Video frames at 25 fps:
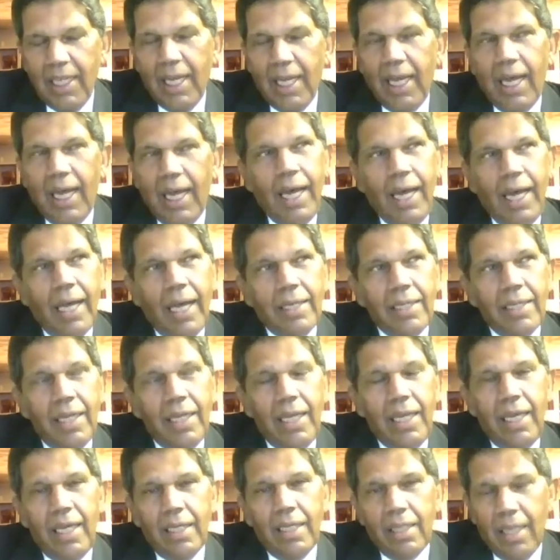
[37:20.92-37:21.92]
And
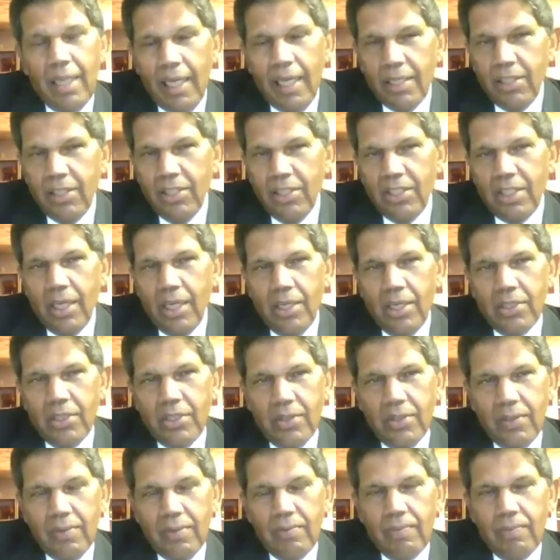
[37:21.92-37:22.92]
in that
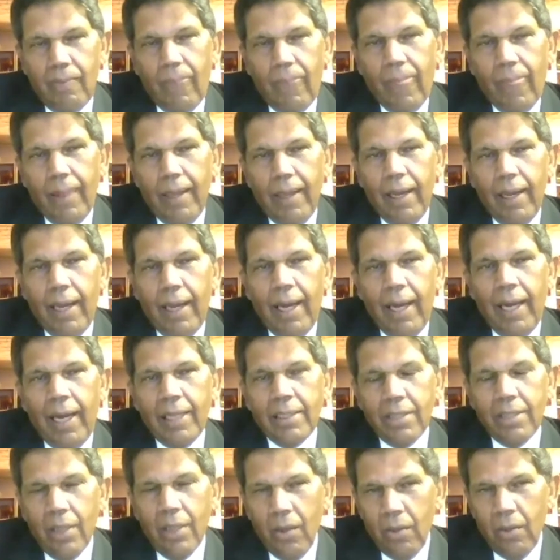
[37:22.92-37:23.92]
discussion, I
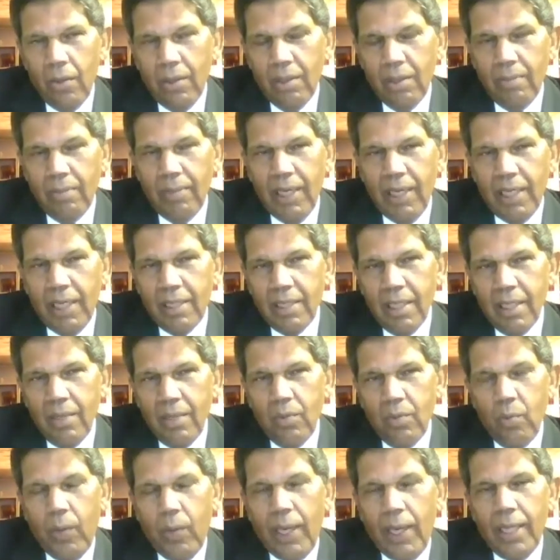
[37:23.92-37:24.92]
told him, I
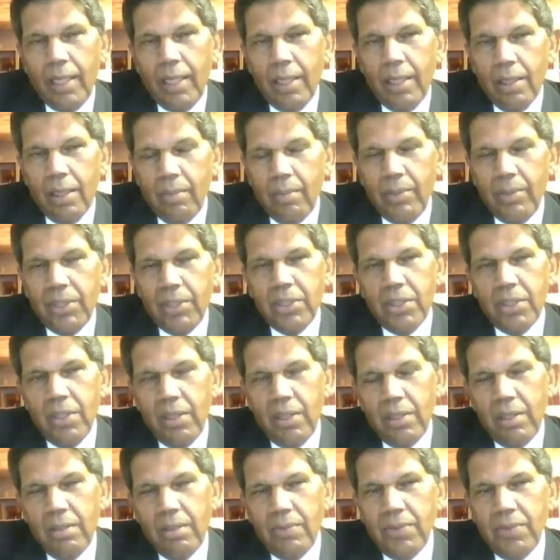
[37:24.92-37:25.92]
said, when the Commission
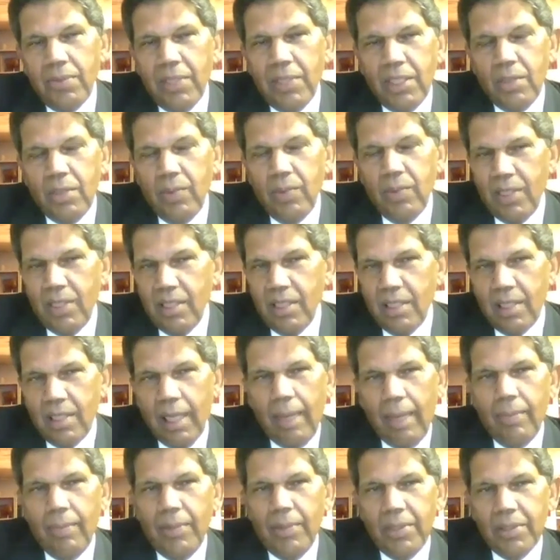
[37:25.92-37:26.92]
on Human Rights was
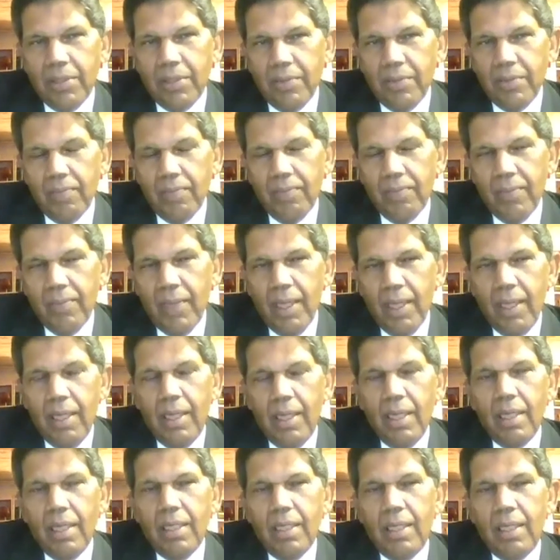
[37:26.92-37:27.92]
established,
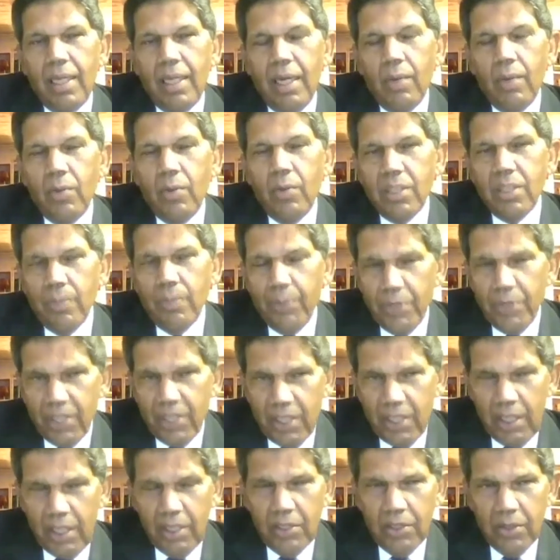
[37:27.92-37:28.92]
there was a
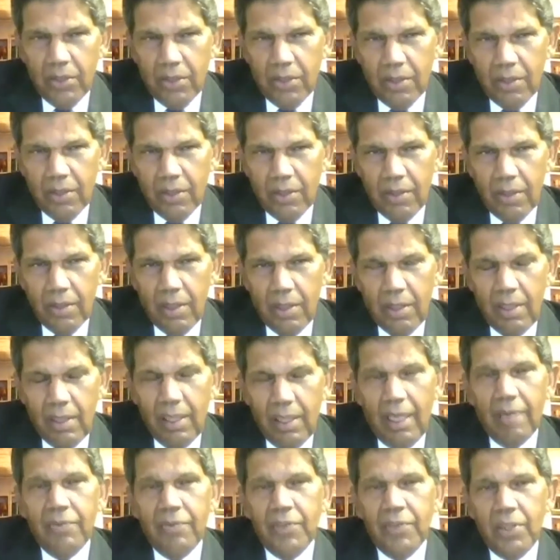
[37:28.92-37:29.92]
procedure
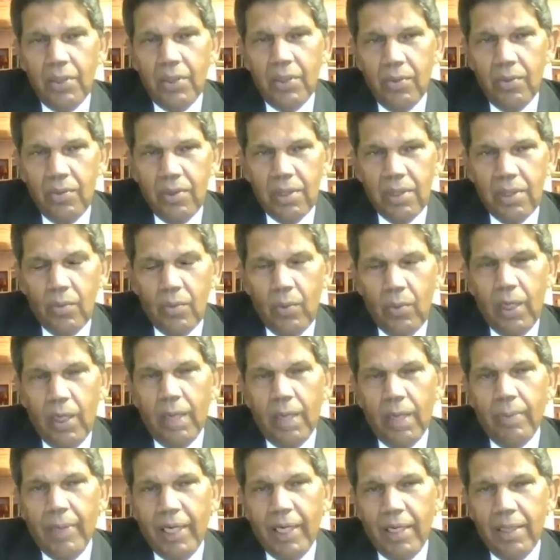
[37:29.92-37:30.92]
never used
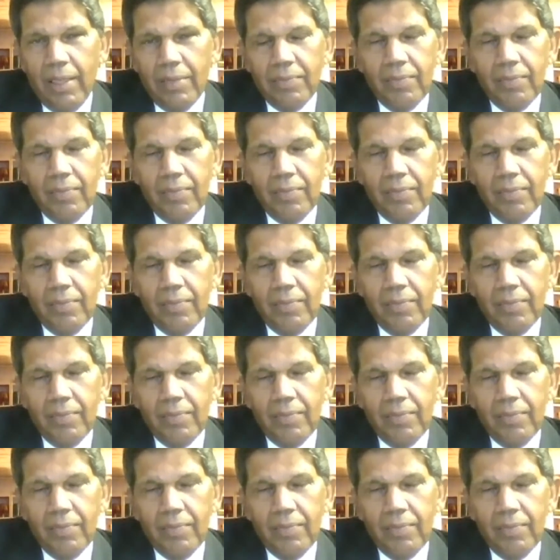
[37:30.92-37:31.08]
whereby